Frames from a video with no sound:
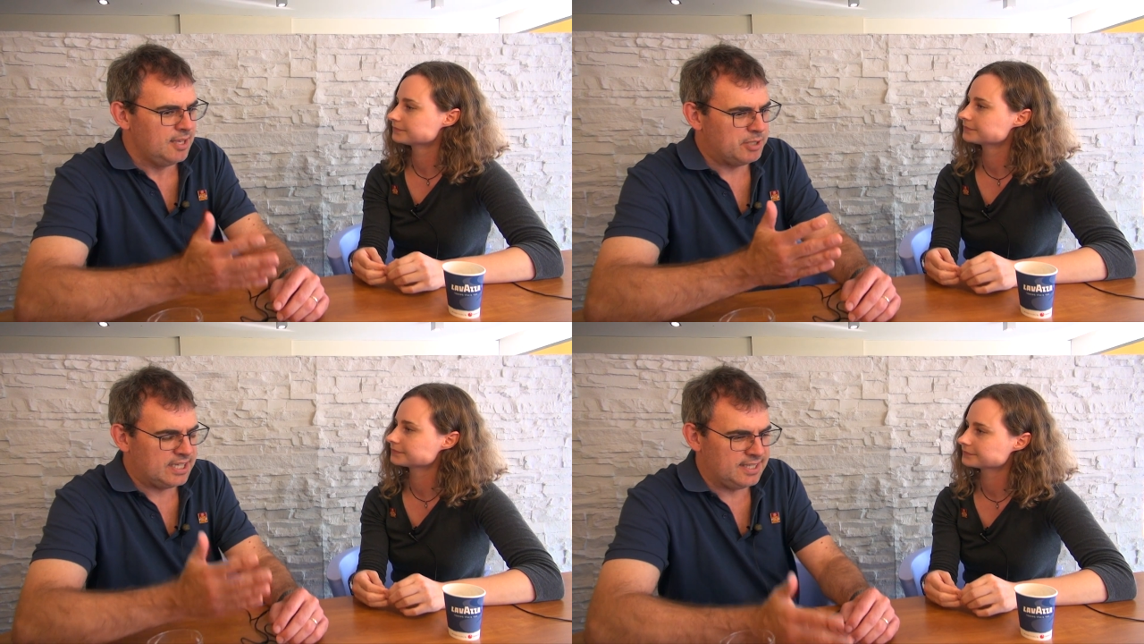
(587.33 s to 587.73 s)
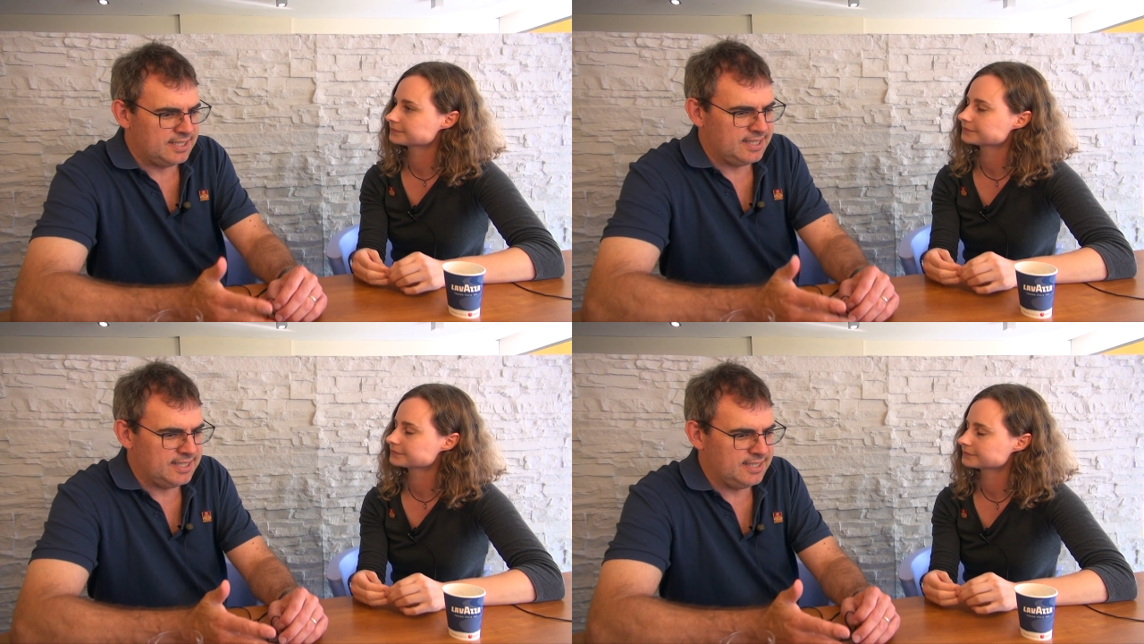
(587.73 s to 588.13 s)
Speaker 1: But
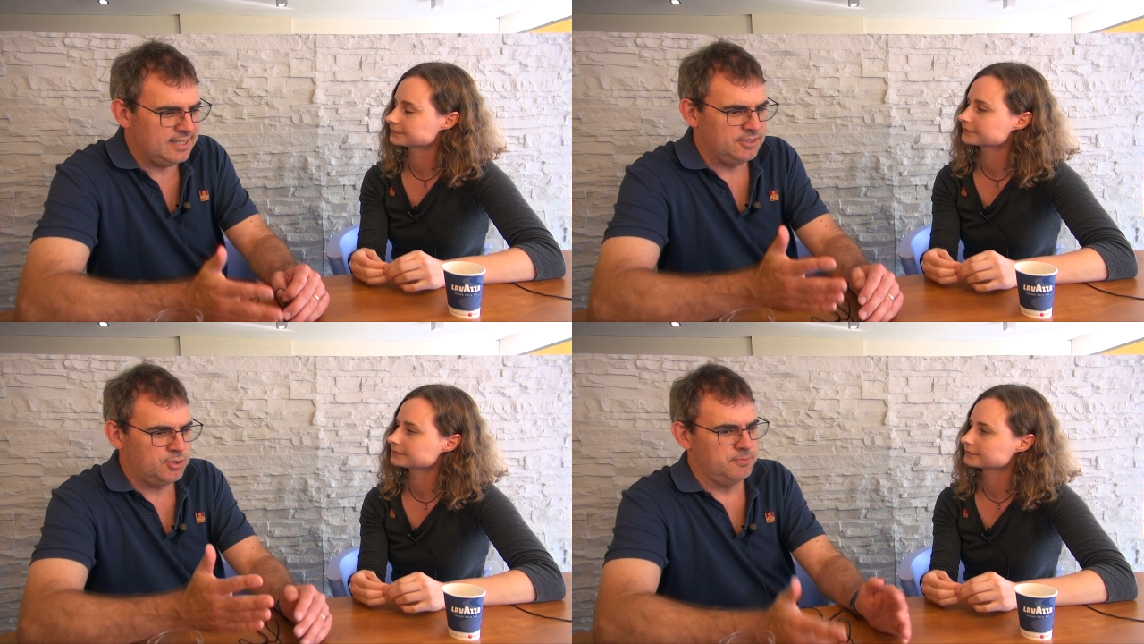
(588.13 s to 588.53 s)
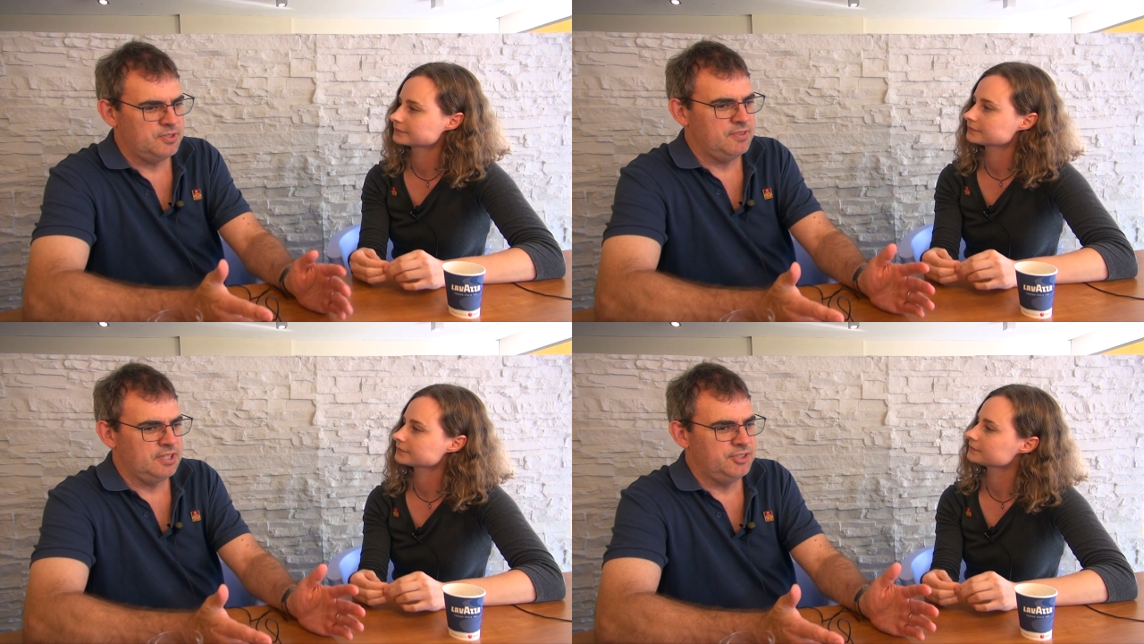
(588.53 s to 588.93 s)
in
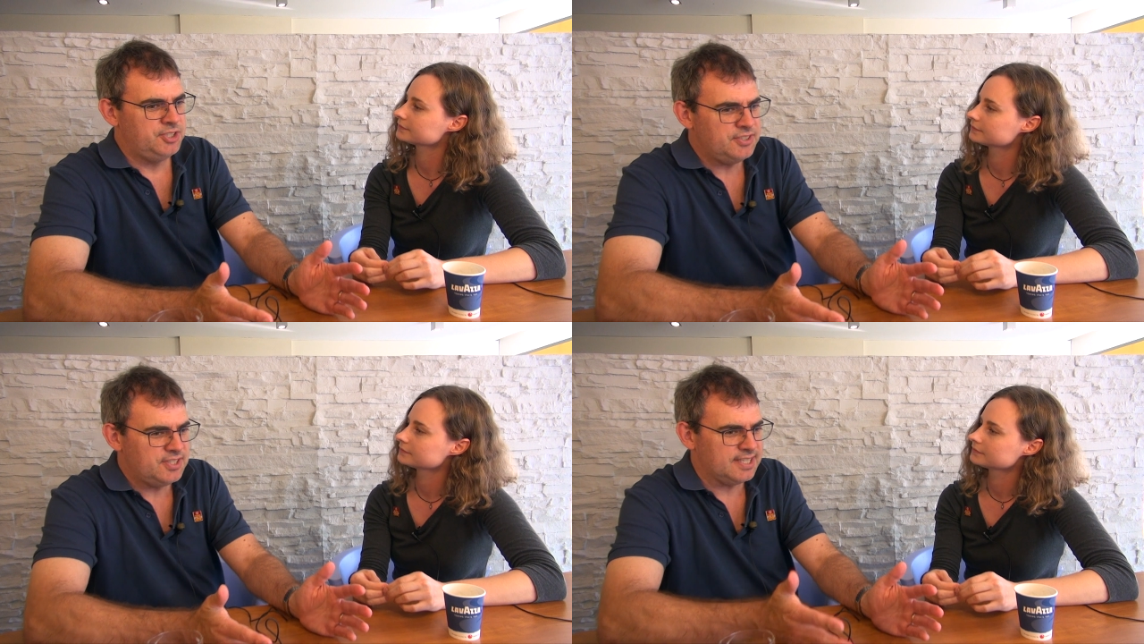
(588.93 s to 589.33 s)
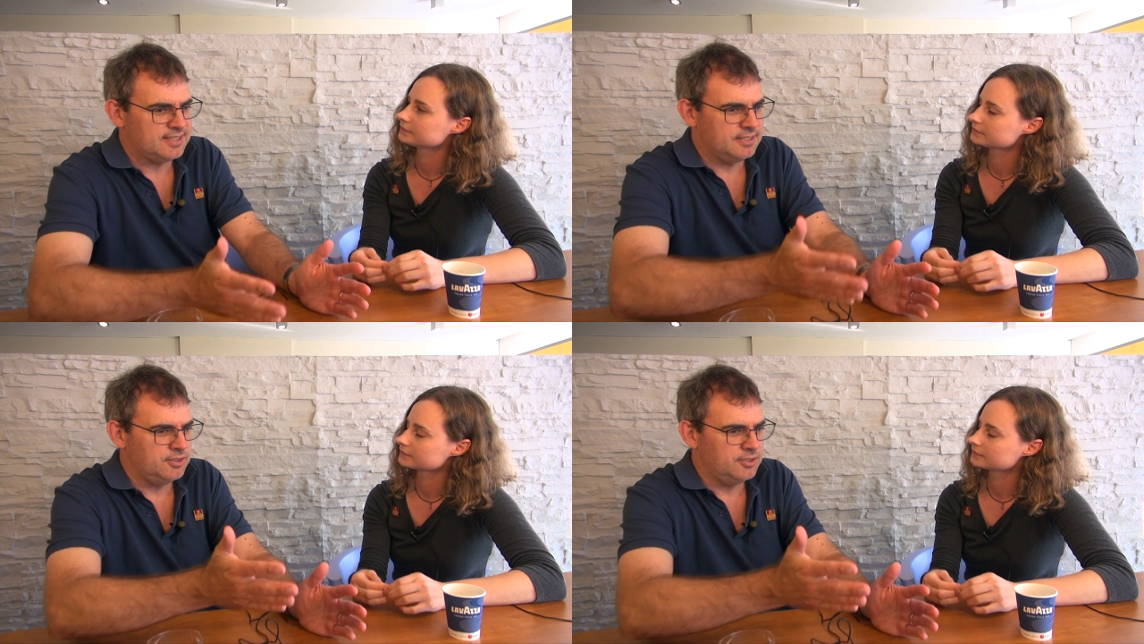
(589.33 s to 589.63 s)
terms of the logistics,